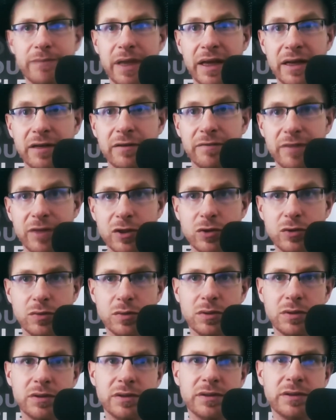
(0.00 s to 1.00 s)

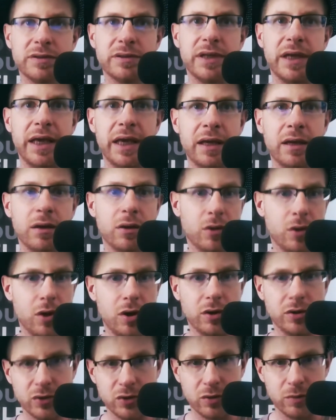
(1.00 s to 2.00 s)
individuals in
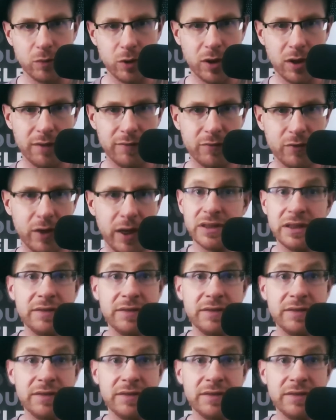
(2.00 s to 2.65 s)
long-term recovery,